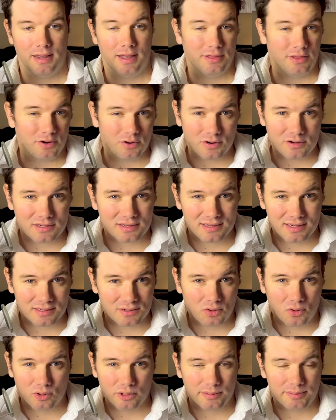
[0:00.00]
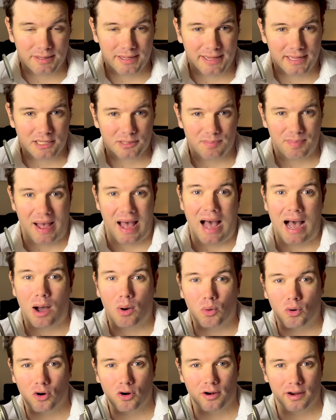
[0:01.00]
And the narcissist ultimately gets
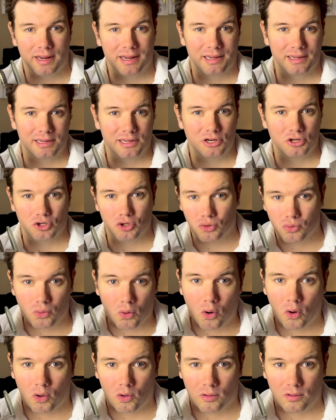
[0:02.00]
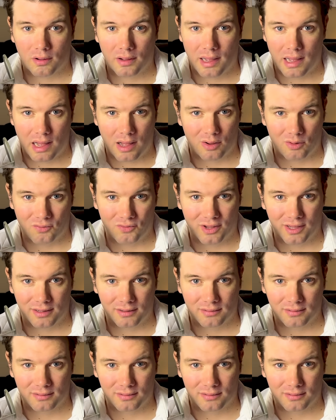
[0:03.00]
power and control out of it.